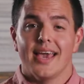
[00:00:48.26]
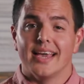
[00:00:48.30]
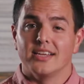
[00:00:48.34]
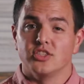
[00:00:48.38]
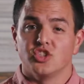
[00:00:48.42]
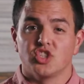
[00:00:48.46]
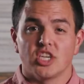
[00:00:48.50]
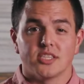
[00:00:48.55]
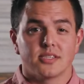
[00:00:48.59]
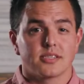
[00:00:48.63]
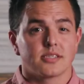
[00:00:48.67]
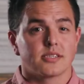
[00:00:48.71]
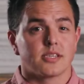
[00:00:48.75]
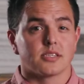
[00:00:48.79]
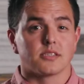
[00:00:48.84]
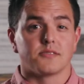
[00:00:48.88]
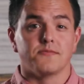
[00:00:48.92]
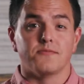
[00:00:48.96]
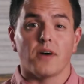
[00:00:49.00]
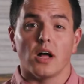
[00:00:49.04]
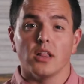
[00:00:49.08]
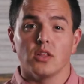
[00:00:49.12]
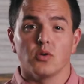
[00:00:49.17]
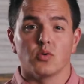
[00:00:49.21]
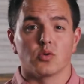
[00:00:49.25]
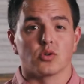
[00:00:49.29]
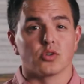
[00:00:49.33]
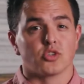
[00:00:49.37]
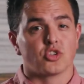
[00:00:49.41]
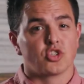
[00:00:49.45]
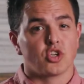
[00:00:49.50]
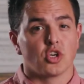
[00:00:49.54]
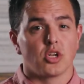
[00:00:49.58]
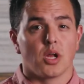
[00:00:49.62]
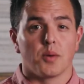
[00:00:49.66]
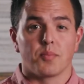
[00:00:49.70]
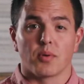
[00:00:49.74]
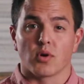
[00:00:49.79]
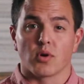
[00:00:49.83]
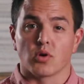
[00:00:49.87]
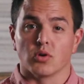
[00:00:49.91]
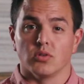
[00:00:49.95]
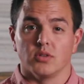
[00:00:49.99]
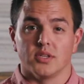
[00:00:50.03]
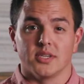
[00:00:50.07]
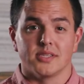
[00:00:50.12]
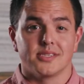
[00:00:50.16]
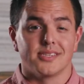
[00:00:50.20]
And Jesus' followers showed up
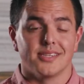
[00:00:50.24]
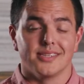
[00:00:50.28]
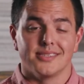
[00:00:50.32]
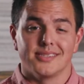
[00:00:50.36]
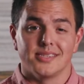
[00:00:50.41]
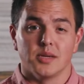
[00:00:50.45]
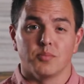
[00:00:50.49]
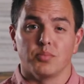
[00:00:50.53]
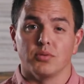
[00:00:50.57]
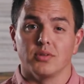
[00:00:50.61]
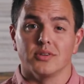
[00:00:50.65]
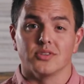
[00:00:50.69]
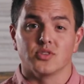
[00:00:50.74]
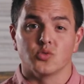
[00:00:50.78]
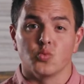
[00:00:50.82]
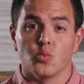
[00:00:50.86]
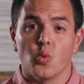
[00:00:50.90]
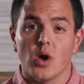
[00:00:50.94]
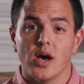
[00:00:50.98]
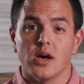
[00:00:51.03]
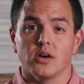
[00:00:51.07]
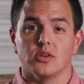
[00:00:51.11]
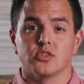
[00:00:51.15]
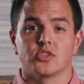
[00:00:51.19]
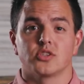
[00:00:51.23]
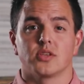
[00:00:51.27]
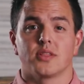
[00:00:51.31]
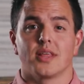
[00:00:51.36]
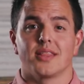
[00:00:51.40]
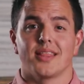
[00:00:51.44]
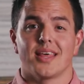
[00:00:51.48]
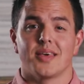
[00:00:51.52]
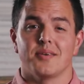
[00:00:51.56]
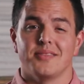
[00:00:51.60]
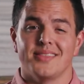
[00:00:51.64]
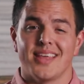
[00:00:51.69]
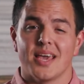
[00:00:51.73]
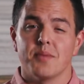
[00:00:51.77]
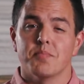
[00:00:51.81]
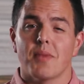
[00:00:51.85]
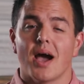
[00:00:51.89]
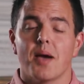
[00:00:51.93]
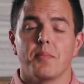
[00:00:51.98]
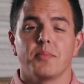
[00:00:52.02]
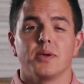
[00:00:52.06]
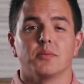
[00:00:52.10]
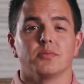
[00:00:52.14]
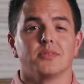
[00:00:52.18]
early to the temple as well so that they
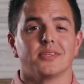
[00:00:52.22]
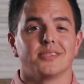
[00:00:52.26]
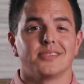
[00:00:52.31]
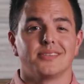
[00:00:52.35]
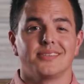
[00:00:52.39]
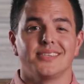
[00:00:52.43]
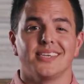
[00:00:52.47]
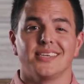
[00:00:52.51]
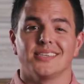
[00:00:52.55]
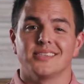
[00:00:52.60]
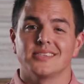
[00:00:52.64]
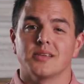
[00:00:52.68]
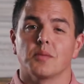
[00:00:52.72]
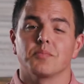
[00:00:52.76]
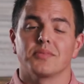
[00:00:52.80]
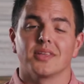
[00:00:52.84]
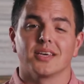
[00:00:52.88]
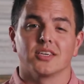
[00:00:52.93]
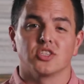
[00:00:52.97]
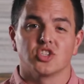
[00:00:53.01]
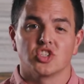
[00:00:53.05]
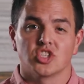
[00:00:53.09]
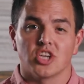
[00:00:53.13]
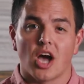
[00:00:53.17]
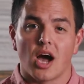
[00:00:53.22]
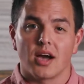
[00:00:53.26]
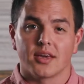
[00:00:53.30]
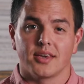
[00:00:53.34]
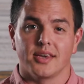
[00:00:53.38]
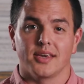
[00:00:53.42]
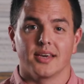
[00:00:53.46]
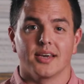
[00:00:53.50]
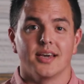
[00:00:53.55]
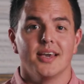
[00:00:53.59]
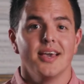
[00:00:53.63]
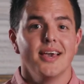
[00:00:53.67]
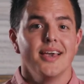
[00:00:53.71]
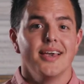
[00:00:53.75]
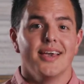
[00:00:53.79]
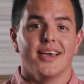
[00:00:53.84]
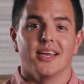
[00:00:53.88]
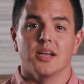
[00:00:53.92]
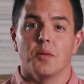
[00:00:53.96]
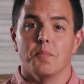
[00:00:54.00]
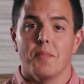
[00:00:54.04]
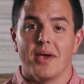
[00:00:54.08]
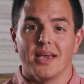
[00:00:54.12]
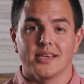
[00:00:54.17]
might be able to see something shocking
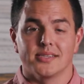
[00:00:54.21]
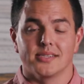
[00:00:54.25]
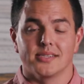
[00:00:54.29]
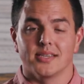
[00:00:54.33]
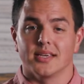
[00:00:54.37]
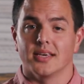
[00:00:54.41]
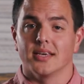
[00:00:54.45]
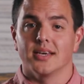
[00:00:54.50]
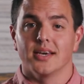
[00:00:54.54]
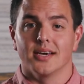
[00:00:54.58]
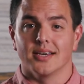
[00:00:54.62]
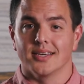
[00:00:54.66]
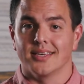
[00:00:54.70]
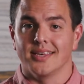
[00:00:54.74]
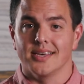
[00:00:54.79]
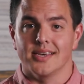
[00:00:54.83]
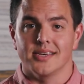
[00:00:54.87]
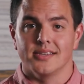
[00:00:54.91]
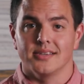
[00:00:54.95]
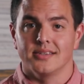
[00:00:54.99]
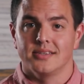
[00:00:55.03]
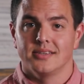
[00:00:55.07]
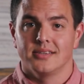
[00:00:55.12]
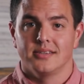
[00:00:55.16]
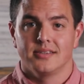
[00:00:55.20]
and amazing again.